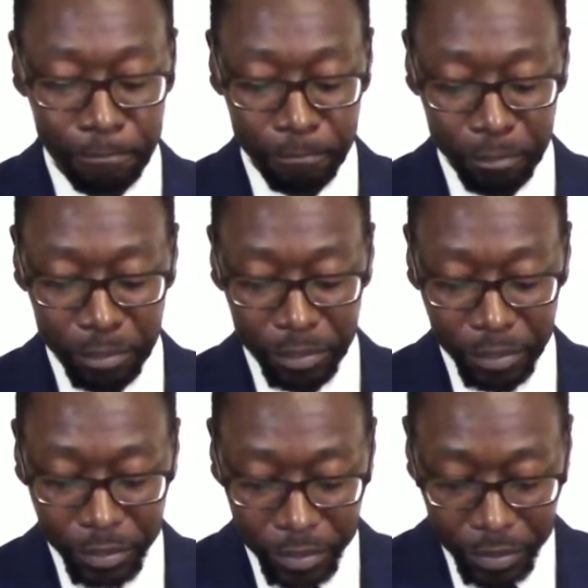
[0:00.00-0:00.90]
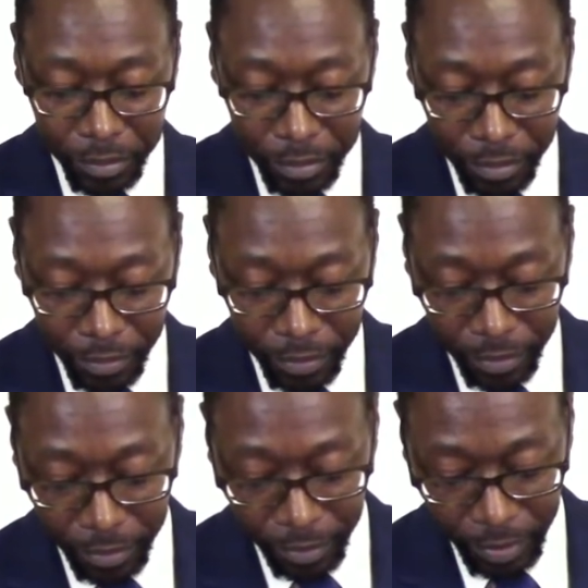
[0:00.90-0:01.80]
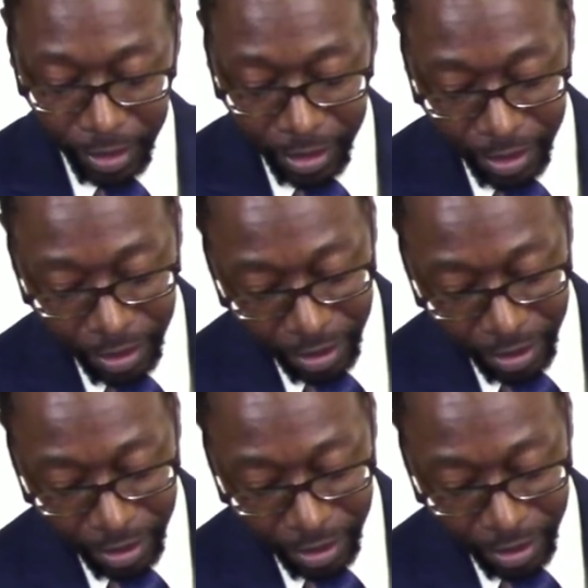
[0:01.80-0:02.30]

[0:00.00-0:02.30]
(silence)